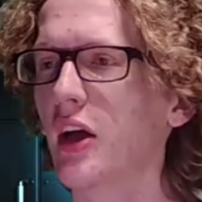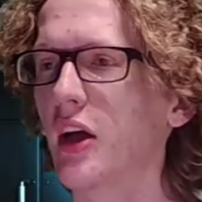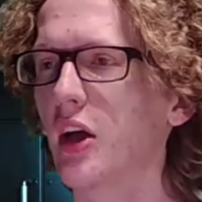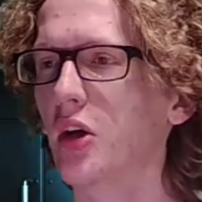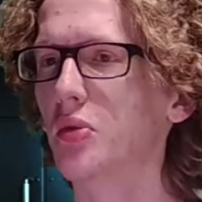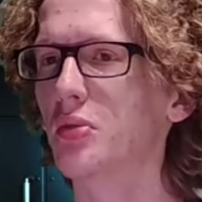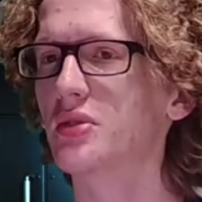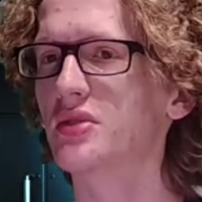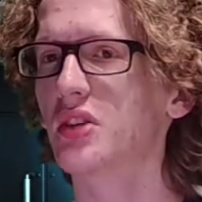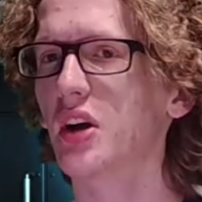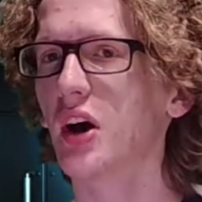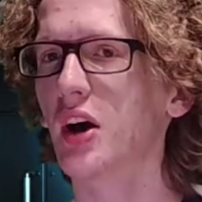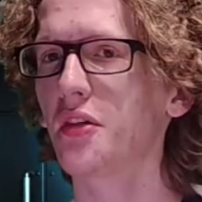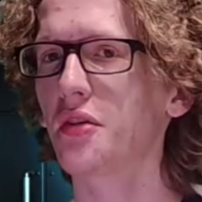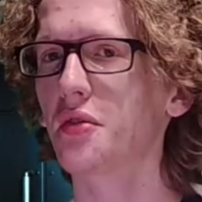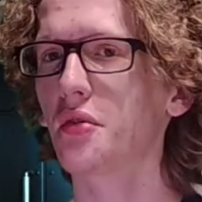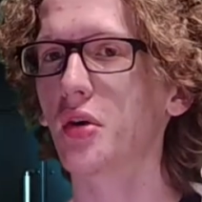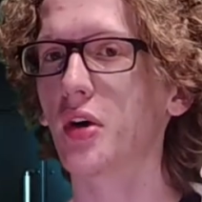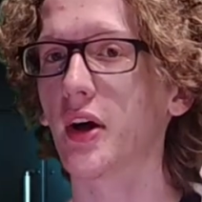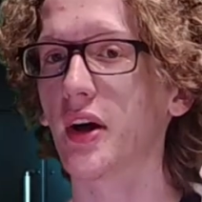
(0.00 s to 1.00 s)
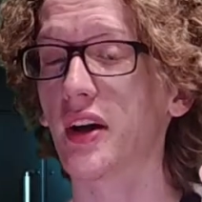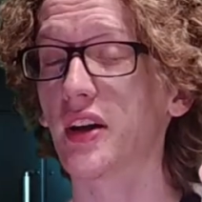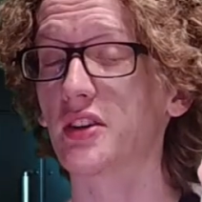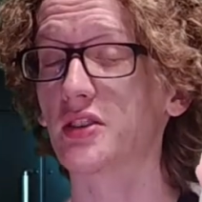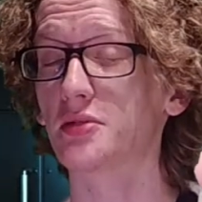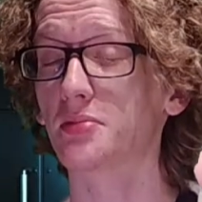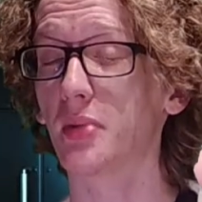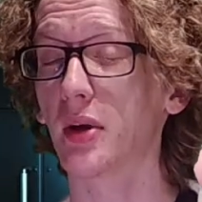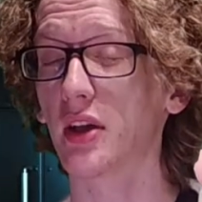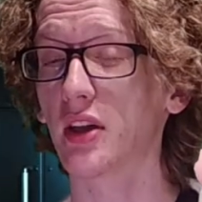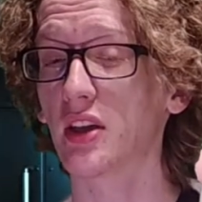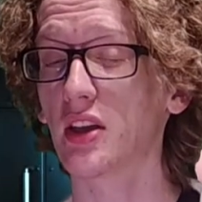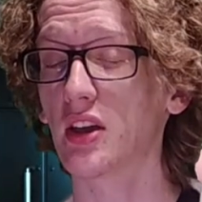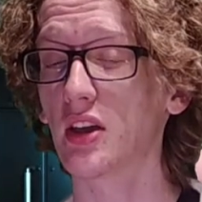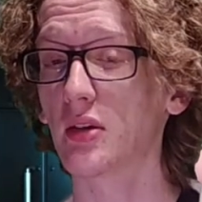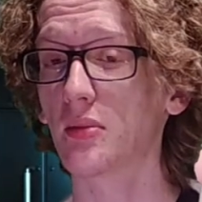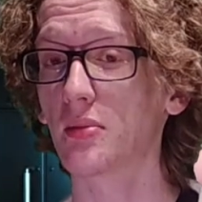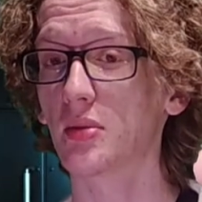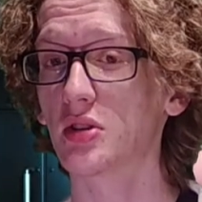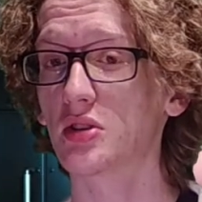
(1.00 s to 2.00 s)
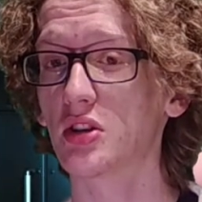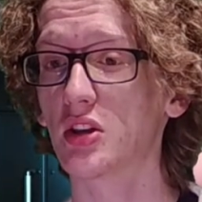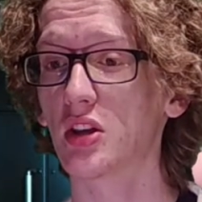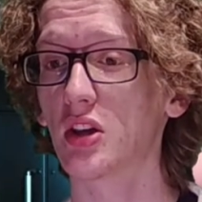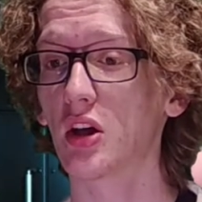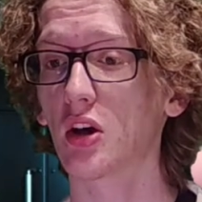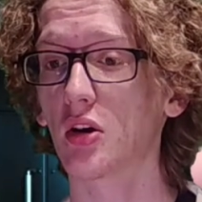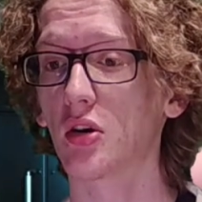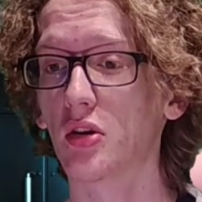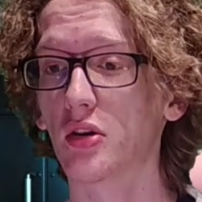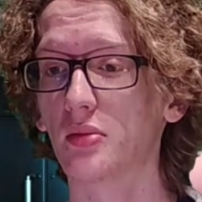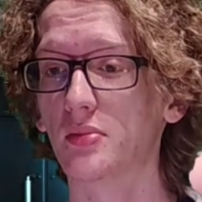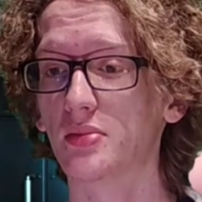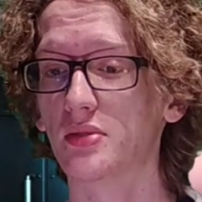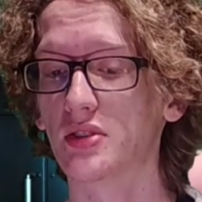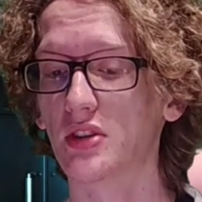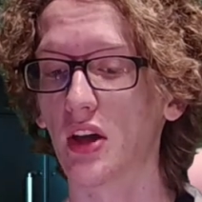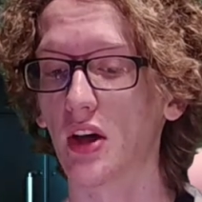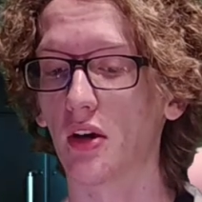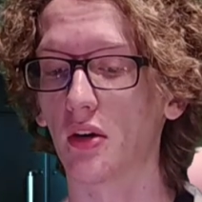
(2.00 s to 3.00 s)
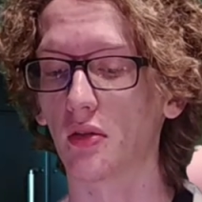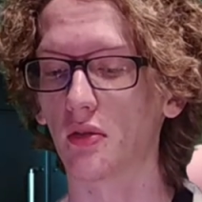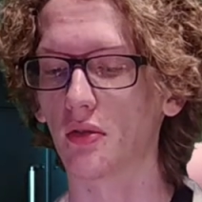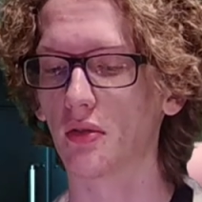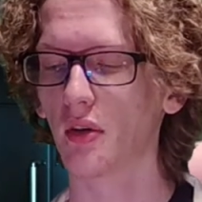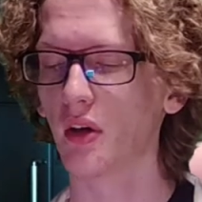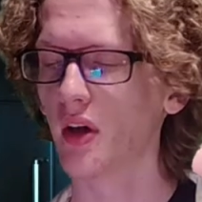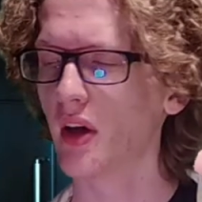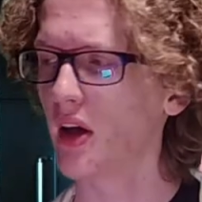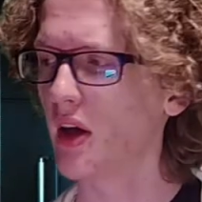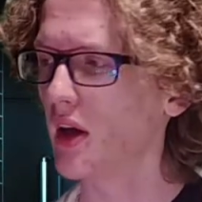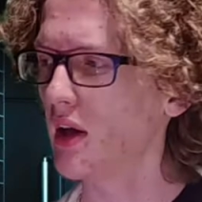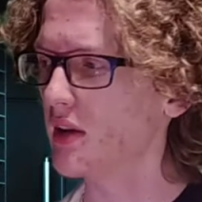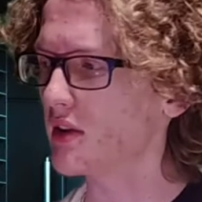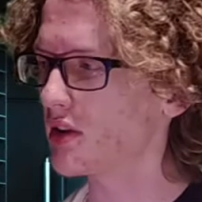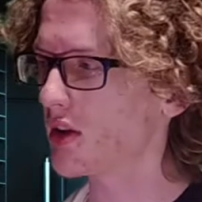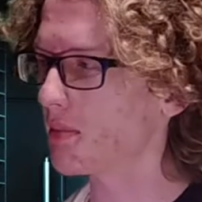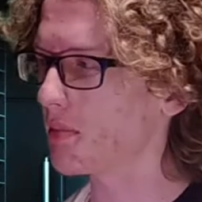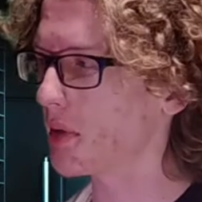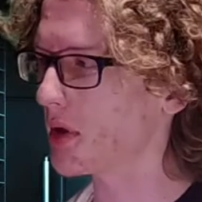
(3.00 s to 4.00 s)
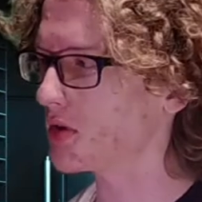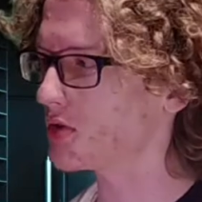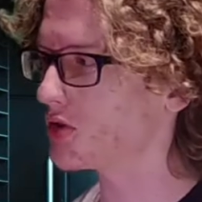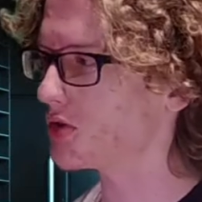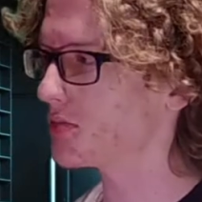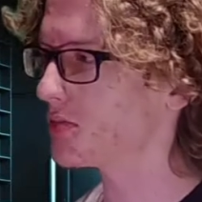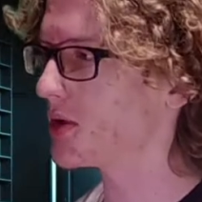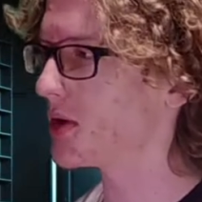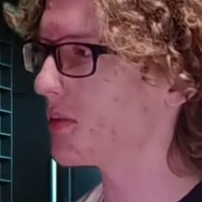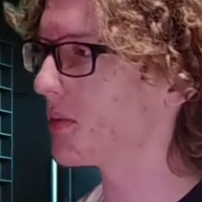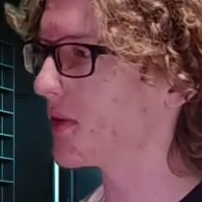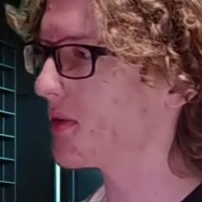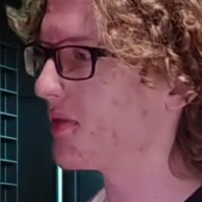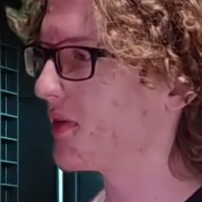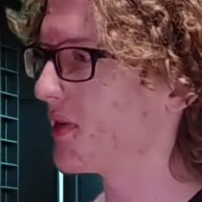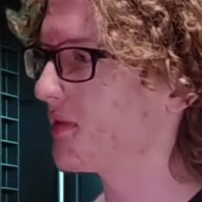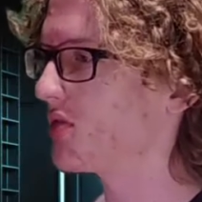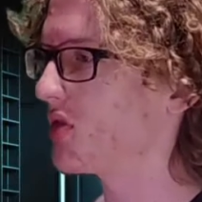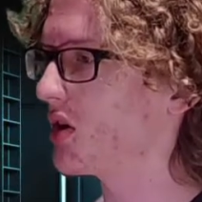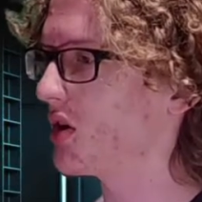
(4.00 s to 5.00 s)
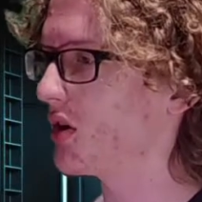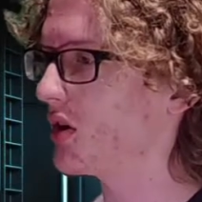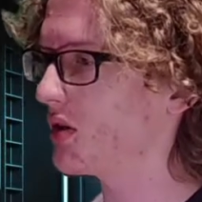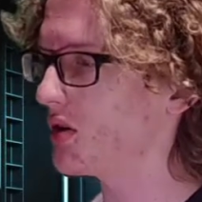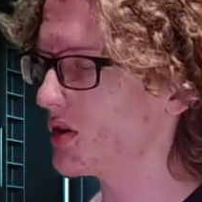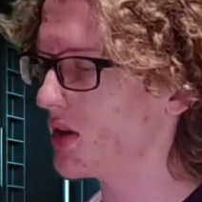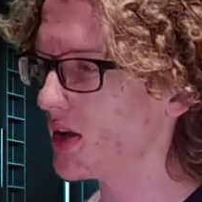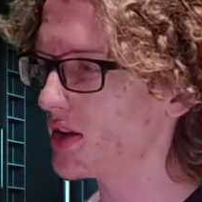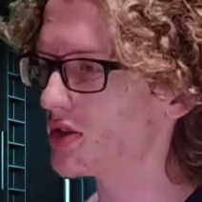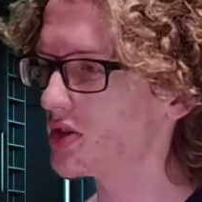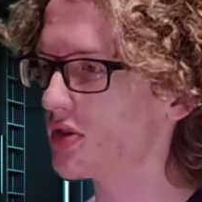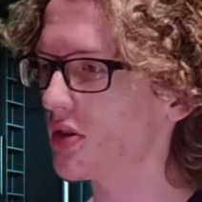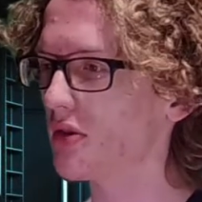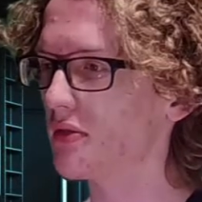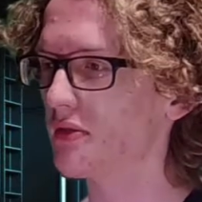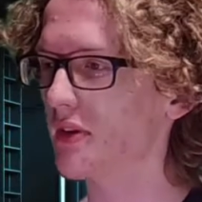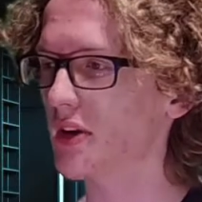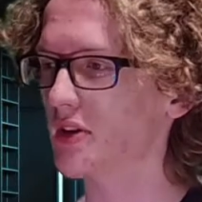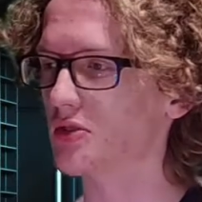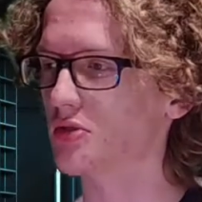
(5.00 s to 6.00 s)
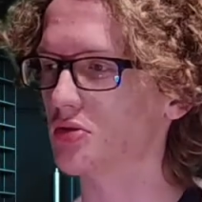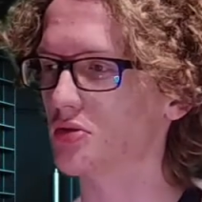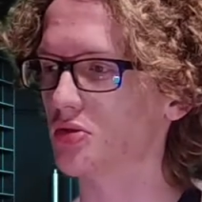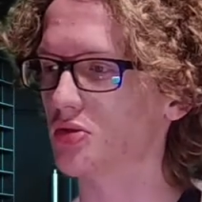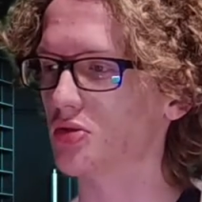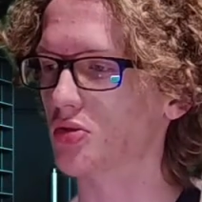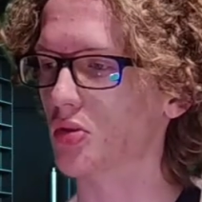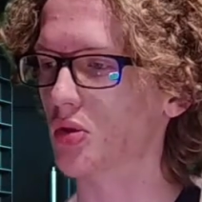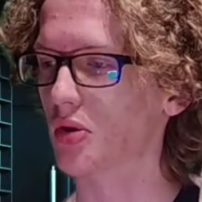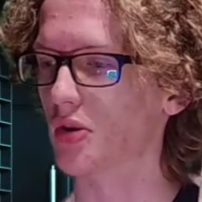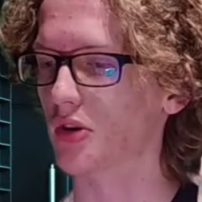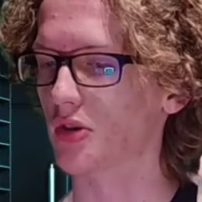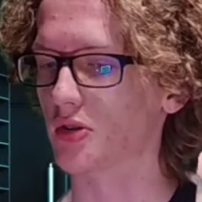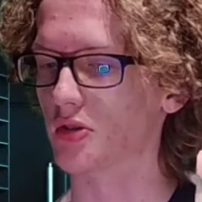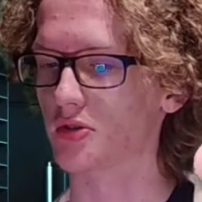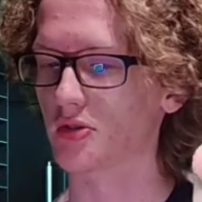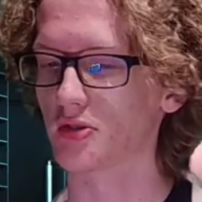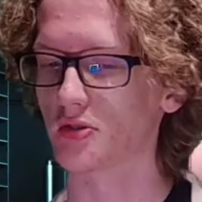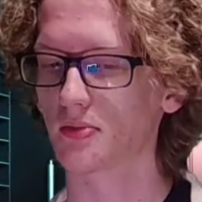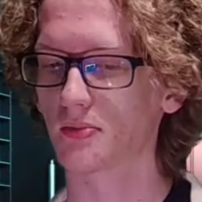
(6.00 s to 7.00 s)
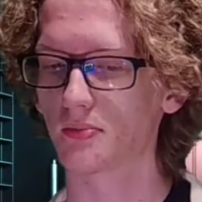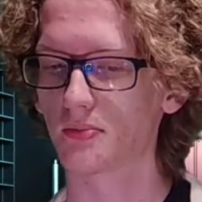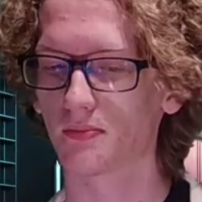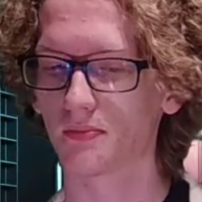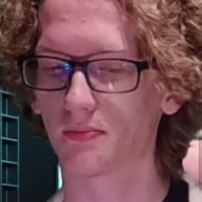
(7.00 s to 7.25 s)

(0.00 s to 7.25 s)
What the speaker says: It was authorized by King Pacheco himself. Tepay Troop number 50, take General Voss to his quarters.